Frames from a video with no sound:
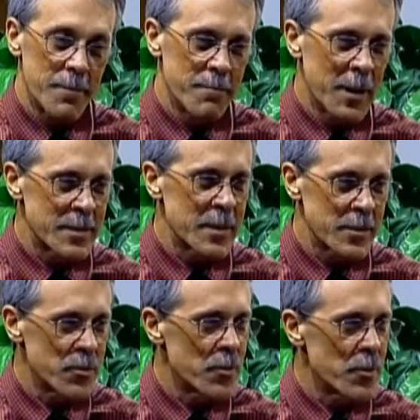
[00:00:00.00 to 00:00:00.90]
That's
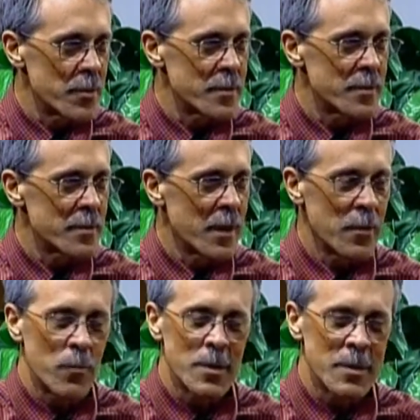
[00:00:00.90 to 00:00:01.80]
at church.
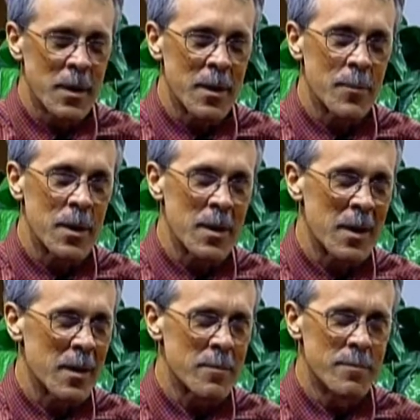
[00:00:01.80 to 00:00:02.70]
At one time, I
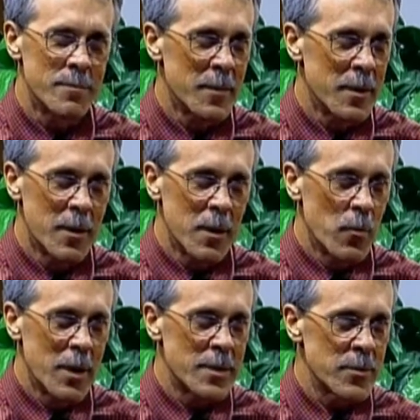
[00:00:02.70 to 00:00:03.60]
had
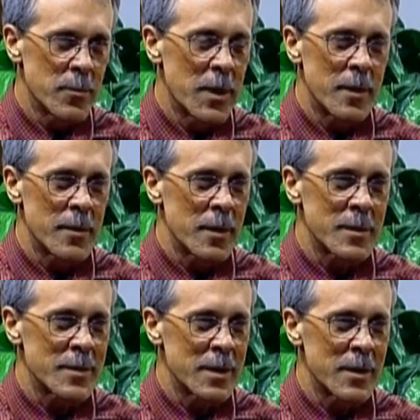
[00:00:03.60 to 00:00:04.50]
way too many
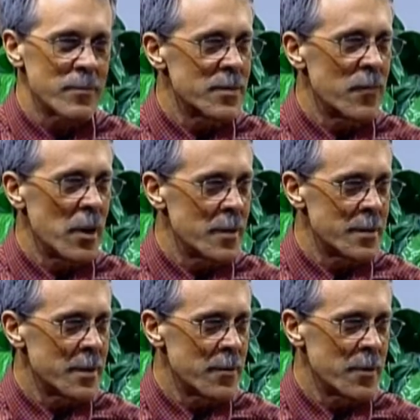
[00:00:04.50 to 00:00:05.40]
things that I was
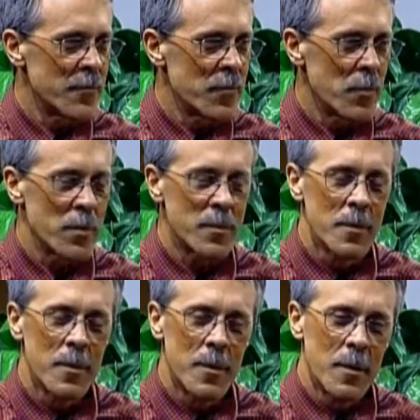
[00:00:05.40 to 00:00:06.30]
volunteering for,
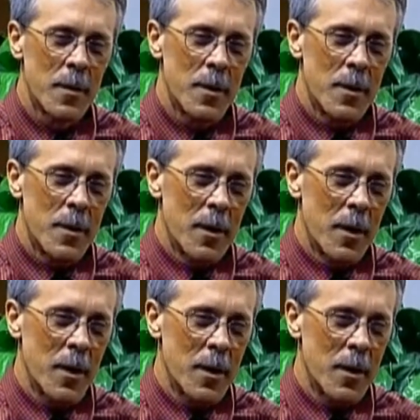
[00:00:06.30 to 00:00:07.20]

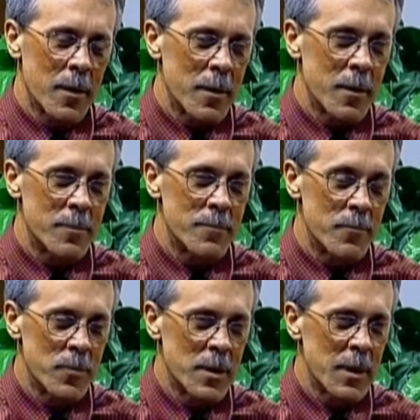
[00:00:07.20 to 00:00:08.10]
and I
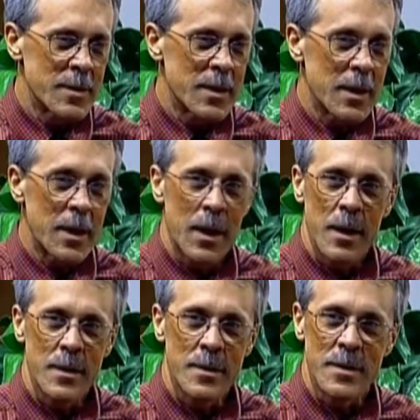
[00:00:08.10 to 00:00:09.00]
realized I
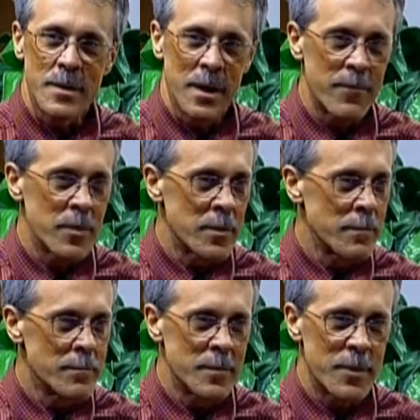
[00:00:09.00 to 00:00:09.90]
had
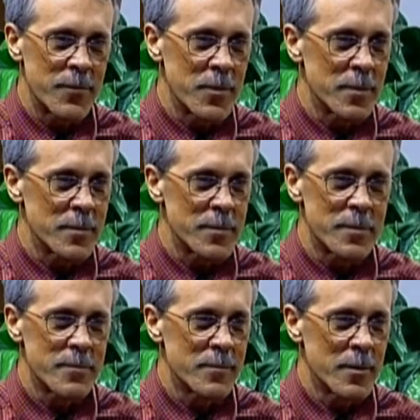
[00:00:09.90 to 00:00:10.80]
7 different
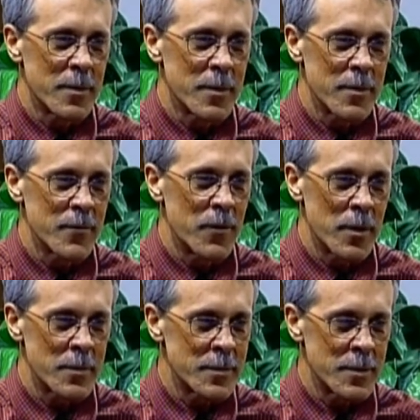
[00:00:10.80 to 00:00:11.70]

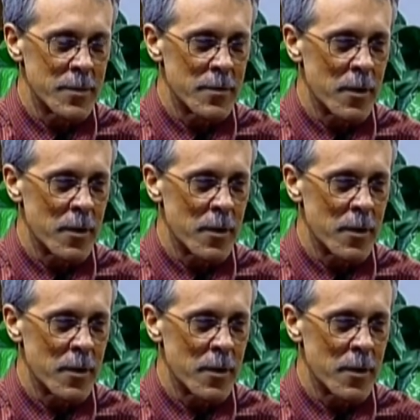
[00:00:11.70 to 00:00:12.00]
volunteer